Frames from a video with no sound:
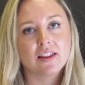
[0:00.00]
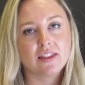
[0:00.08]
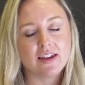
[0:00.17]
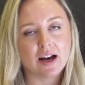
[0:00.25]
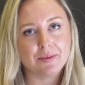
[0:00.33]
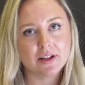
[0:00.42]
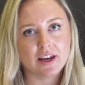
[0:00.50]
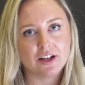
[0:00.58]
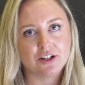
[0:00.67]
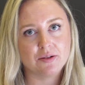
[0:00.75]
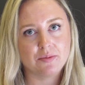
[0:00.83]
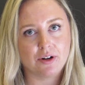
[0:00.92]
The
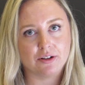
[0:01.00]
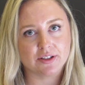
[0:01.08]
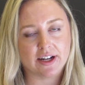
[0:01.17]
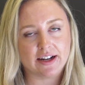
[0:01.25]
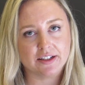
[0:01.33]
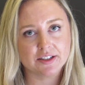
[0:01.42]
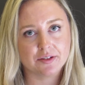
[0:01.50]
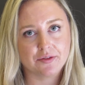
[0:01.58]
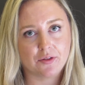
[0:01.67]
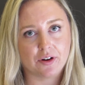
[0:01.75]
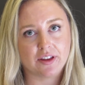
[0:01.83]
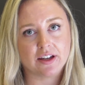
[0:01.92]
application process
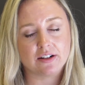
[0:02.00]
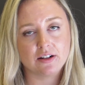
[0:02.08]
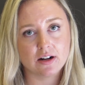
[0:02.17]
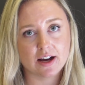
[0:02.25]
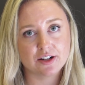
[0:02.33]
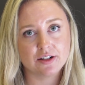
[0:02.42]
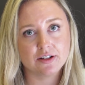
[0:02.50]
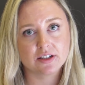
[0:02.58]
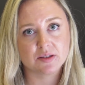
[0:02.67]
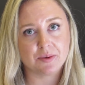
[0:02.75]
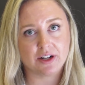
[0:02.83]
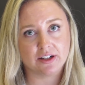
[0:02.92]
for the International
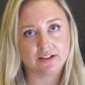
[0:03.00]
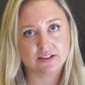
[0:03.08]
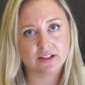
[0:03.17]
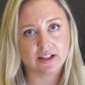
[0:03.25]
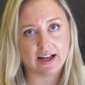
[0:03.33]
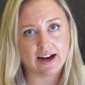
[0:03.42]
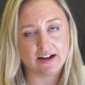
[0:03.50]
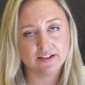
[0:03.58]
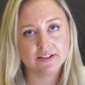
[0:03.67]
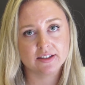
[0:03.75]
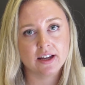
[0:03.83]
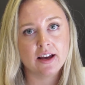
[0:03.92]
Experience
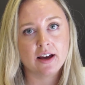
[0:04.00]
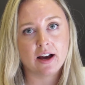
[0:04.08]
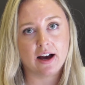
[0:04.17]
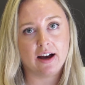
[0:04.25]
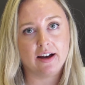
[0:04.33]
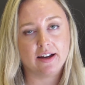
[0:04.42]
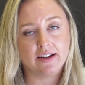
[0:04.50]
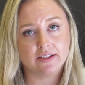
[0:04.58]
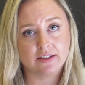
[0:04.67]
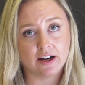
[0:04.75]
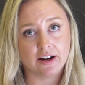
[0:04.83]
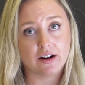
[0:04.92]
class
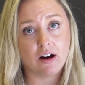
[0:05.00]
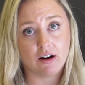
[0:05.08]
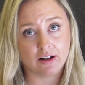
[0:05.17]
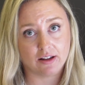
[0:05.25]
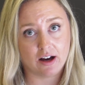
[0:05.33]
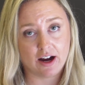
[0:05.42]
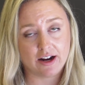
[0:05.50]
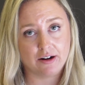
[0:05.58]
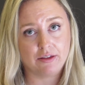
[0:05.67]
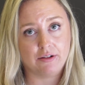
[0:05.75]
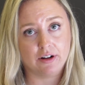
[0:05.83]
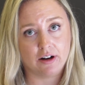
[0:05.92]
is done online
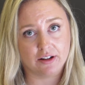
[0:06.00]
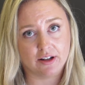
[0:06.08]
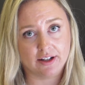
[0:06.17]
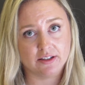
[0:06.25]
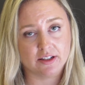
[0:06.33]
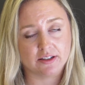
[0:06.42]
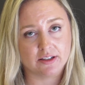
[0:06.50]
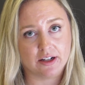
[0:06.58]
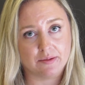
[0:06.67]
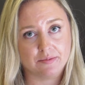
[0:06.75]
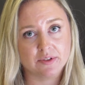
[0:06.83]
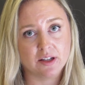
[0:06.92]
through an online
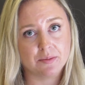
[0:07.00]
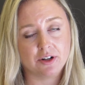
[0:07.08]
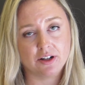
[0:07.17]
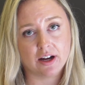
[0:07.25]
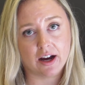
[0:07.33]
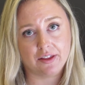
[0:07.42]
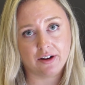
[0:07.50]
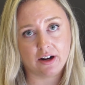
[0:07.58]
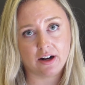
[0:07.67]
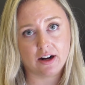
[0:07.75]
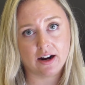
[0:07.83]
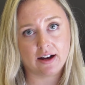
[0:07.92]
system, similar to
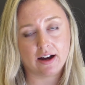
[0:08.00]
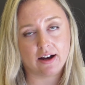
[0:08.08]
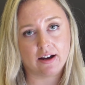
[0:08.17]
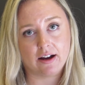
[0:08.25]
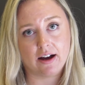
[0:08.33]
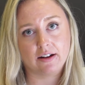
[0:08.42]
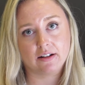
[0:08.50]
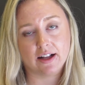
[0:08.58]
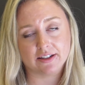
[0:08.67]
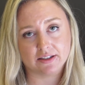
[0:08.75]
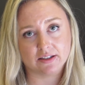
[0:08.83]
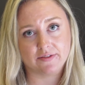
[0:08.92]
other
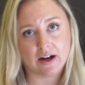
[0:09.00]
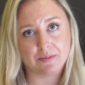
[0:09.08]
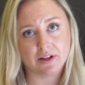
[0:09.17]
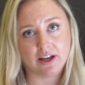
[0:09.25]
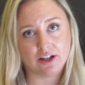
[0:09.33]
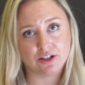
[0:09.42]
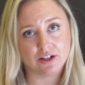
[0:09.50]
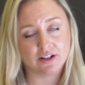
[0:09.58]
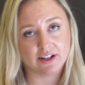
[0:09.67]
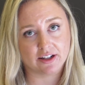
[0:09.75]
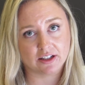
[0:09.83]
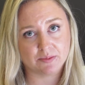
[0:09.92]
classes of application
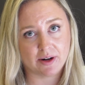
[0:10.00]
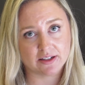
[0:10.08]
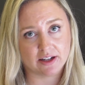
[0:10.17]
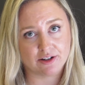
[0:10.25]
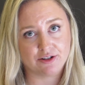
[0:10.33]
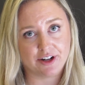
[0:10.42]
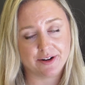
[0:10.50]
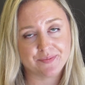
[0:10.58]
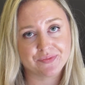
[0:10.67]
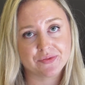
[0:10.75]
like Express Entry.